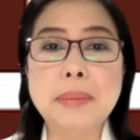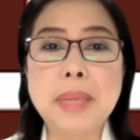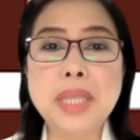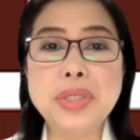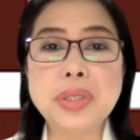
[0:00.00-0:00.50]

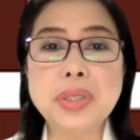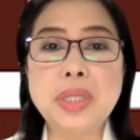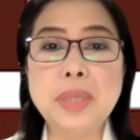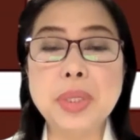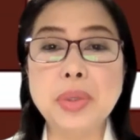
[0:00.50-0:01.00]
A major
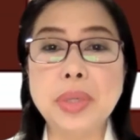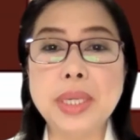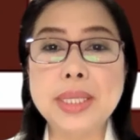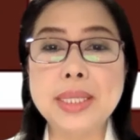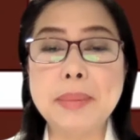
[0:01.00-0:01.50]

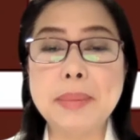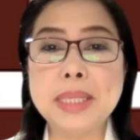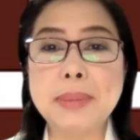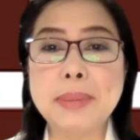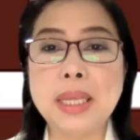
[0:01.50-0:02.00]
contributor is the
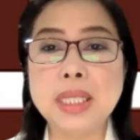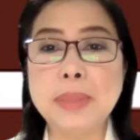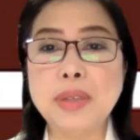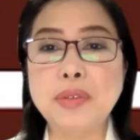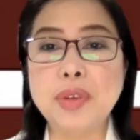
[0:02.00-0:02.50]

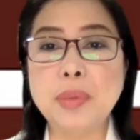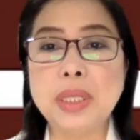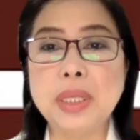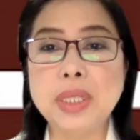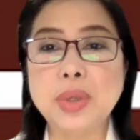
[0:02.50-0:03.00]
mismanagement of
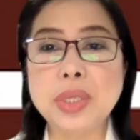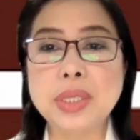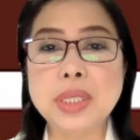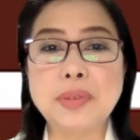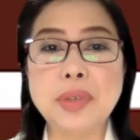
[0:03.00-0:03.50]
human
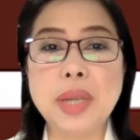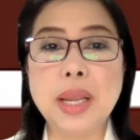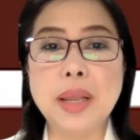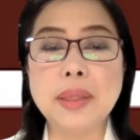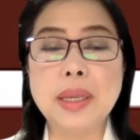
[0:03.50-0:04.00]
resources for
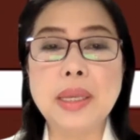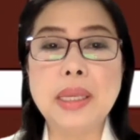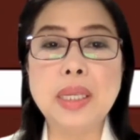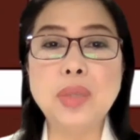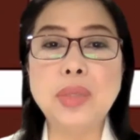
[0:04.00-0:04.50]
health,
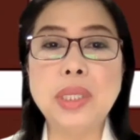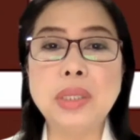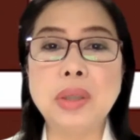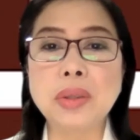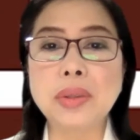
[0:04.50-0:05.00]
including
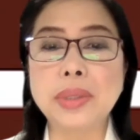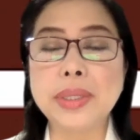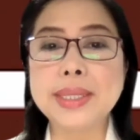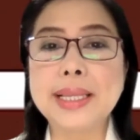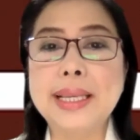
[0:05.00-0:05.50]

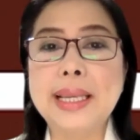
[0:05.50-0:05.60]
doctors.